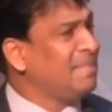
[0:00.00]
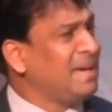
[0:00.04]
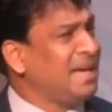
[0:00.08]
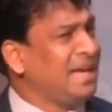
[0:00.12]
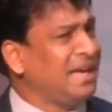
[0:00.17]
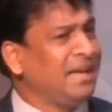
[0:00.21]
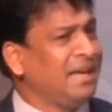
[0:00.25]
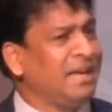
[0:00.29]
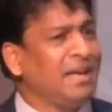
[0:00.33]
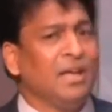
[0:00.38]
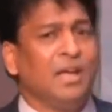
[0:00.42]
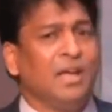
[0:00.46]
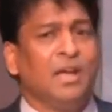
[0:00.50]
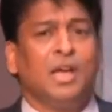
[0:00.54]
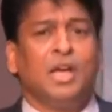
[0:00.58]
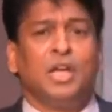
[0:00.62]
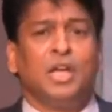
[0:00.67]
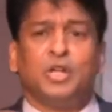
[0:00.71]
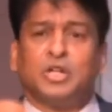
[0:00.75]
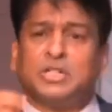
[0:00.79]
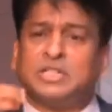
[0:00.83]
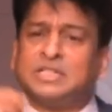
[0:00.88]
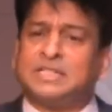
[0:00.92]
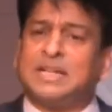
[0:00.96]
me,
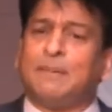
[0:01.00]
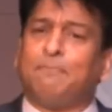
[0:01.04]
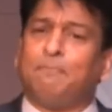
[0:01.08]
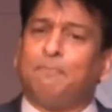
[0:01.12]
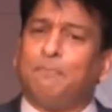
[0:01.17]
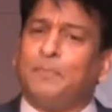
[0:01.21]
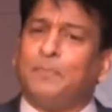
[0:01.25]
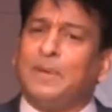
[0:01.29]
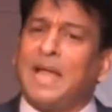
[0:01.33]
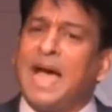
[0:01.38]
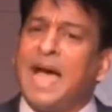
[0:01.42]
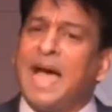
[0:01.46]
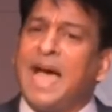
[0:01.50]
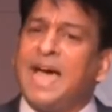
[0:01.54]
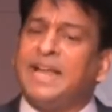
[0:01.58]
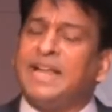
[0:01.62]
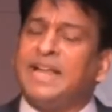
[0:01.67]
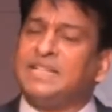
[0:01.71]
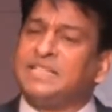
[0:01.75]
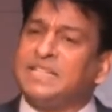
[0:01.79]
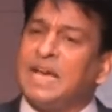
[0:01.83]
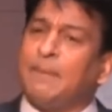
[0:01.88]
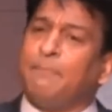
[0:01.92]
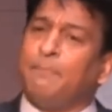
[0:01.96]
your supplier
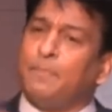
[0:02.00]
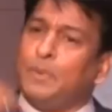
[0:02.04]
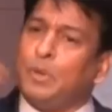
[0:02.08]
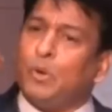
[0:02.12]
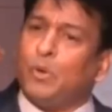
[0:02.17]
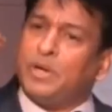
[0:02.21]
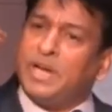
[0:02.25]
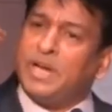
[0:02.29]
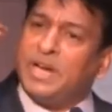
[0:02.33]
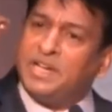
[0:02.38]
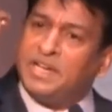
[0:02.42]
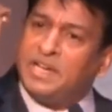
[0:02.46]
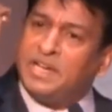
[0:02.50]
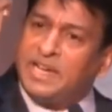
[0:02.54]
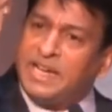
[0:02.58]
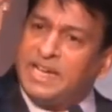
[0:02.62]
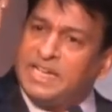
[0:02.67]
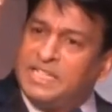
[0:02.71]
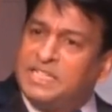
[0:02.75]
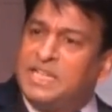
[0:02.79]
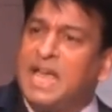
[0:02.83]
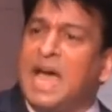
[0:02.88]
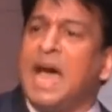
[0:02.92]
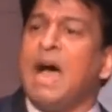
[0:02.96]
has uploaded
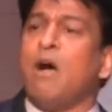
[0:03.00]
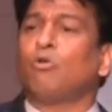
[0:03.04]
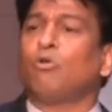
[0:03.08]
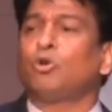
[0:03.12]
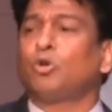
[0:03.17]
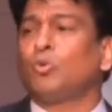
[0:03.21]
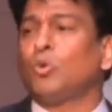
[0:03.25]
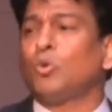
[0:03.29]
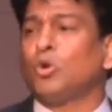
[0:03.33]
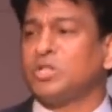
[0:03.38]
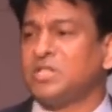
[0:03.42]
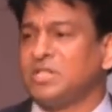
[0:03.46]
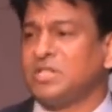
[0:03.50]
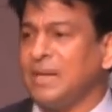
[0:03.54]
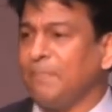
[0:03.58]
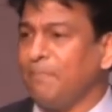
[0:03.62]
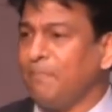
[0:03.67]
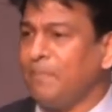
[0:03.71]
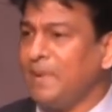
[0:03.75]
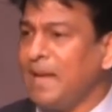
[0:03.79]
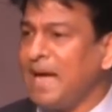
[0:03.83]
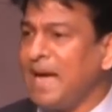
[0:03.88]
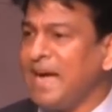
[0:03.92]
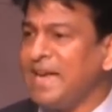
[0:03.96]
his outward
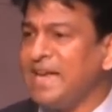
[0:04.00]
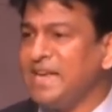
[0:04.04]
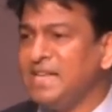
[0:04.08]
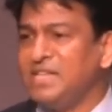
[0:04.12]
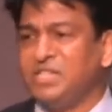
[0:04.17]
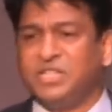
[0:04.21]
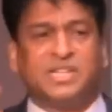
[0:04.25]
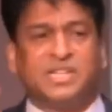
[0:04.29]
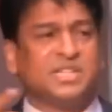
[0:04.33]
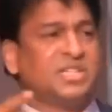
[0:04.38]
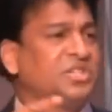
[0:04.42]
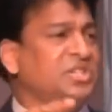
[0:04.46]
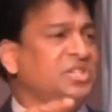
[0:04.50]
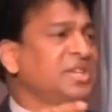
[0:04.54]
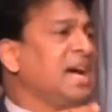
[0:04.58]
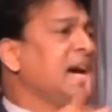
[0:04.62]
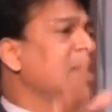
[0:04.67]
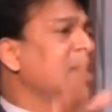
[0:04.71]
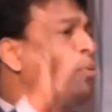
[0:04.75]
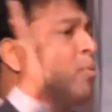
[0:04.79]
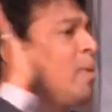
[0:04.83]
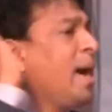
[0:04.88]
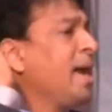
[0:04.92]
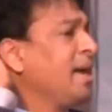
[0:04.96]
supply in
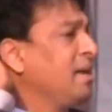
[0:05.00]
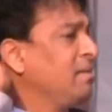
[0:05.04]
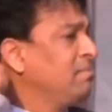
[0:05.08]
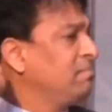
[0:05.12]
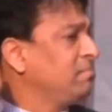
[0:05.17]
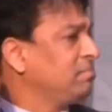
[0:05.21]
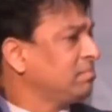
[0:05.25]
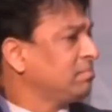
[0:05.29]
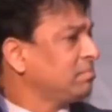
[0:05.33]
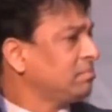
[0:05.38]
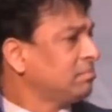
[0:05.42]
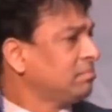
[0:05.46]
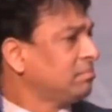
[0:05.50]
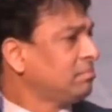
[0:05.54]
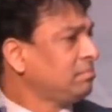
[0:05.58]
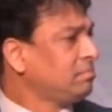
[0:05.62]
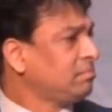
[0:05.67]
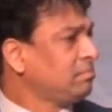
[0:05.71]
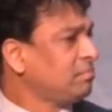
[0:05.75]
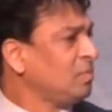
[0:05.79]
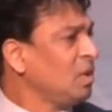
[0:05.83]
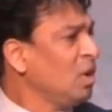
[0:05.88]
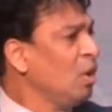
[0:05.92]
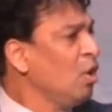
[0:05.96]
GSTR 1,
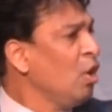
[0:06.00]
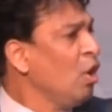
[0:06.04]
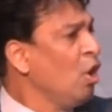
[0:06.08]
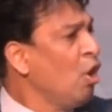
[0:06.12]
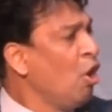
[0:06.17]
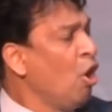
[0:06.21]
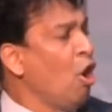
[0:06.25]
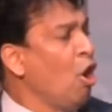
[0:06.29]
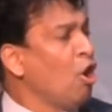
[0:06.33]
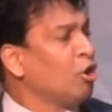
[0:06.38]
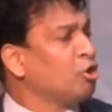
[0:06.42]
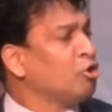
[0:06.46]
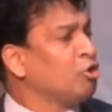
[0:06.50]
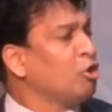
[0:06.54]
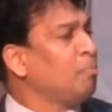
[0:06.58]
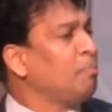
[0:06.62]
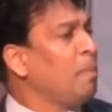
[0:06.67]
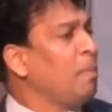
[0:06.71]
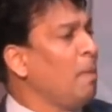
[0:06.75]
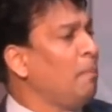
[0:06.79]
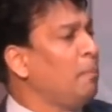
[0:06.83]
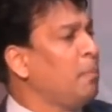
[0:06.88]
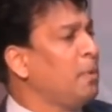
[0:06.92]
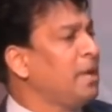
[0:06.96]

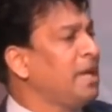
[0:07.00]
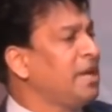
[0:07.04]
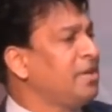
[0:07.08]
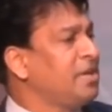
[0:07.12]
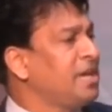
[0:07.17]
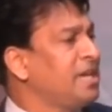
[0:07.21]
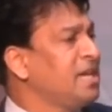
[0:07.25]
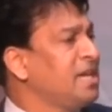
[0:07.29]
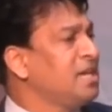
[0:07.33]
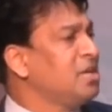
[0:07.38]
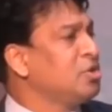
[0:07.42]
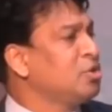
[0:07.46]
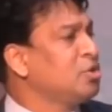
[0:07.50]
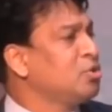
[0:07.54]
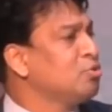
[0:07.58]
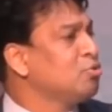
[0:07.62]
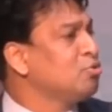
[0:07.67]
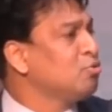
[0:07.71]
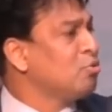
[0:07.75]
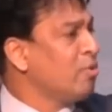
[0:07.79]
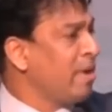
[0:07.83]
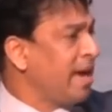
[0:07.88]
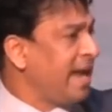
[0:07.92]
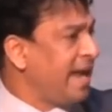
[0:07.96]
auto-populated in
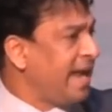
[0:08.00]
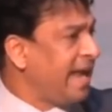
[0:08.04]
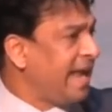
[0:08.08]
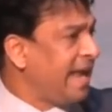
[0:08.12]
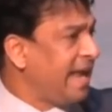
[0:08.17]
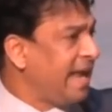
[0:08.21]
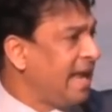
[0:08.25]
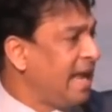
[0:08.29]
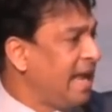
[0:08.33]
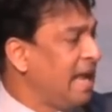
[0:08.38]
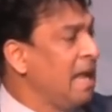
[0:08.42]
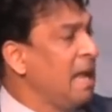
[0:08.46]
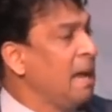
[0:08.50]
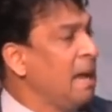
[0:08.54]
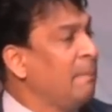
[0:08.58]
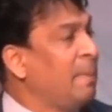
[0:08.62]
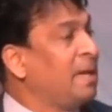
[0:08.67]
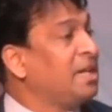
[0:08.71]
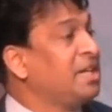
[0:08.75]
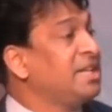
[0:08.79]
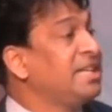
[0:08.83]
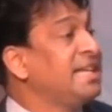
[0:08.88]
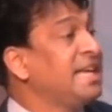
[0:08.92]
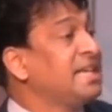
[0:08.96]
2A,
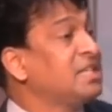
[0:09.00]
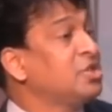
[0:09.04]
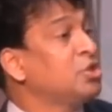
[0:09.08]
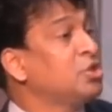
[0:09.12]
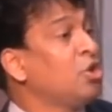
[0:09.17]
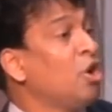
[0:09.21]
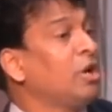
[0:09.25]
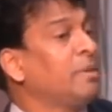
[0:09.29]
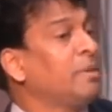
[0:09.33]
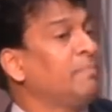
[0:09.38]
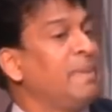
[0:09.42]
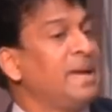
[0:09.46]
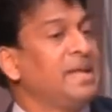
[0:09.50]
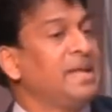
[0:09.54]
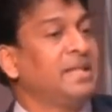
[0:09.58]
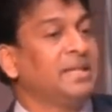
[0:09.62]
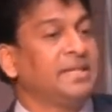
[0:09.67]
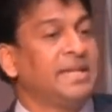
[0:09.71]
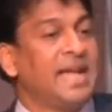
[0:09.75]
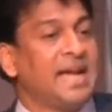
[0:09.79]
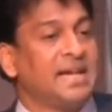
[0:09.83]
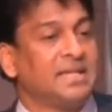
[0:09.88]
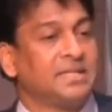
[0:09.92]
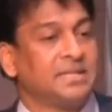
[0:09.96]
but he has not paid the
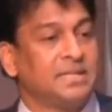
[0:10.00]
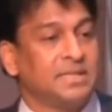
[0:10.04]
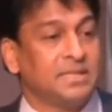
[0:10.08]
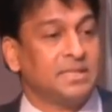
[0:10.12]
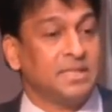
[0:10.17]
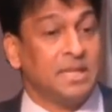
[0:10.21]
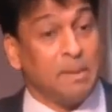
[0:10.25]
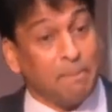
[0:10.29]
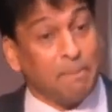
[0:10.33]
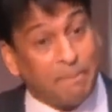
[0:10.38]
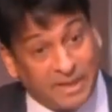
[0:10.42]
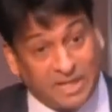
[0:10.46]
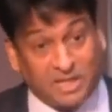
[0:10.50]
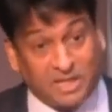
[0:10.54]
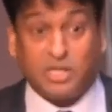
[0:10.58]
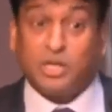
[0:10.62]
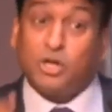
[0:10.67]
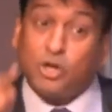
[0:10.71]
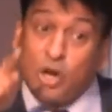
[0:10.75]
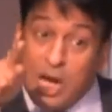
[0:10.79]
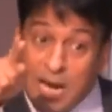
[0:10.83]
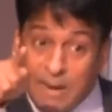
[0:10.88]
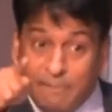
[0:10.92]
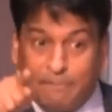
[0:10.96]
taxes. But
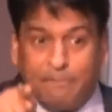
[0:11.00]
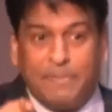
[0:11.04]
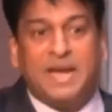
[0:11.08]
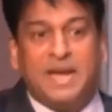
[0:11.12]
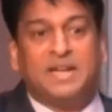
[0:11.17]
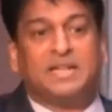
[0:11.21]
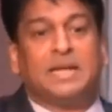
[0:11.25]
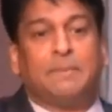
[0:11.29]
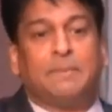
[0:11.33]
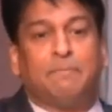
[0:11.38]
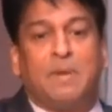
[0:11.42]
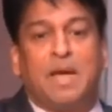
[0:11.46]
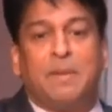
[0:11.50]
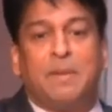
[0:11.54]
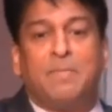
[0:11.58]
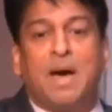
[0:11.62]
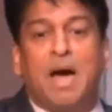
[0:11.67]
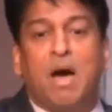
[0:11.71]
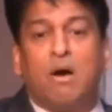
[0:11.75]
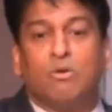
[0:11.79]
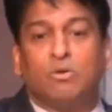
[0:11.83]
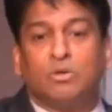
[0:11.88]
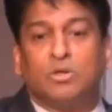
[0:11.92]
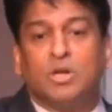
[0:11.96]
you have paid the
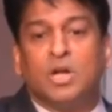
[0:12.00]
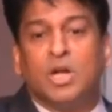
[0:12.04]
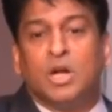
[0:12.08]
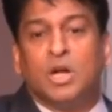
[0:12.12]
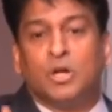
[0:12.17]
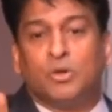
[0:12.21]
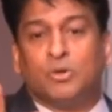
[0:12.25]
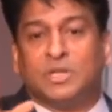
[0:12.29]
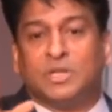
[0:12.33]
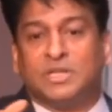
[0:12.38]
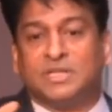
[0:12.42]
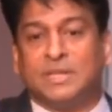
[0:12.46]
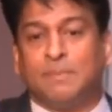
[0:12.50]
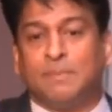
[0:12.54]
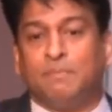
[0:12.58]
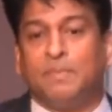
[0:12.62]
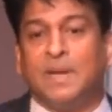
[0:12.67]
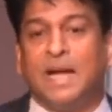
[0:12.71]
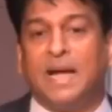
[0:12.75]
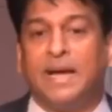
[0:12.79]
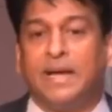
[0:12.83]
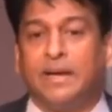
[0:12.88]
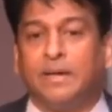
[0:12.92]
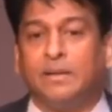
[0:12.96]
amount to the
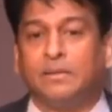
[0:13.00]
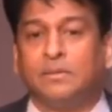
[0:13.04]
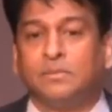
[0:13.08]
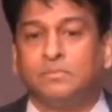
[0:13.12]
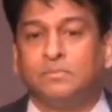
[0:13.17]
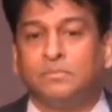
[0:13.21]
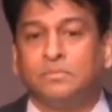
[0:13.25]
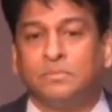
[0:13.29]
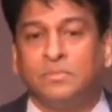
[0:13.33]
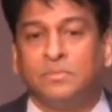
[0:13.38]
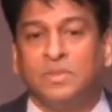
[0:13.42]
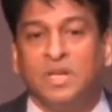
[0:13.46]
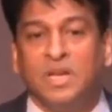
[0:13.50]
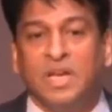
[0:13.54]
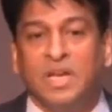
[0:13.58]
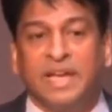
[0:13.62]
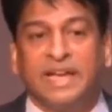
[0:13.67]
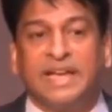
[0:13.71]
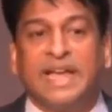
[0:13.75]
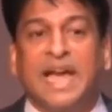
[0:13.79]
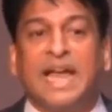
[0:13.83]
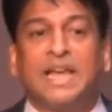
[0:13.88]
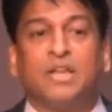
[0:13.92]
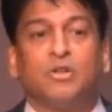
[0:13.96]
supplier.
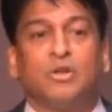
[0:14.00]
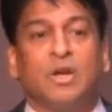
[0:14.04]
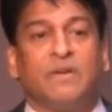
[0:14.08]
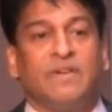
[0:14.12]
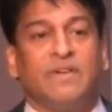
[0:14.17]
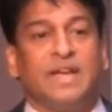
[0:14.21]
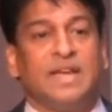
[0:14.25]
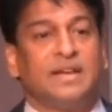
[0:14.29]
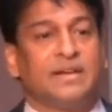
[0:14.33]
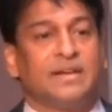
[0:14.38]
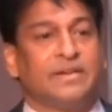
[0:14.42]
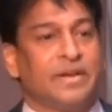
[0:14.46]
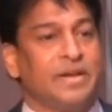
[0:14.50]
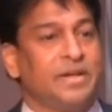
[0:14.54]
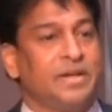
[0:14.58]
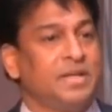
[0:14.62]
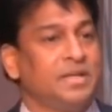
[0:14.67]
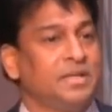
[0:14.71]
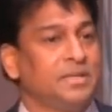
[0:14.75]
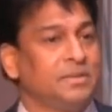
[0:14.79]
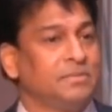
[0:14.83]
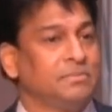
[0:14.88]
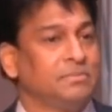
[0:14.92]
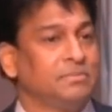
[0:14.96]
Can you avail
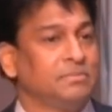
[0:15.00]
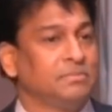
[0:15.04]
credit?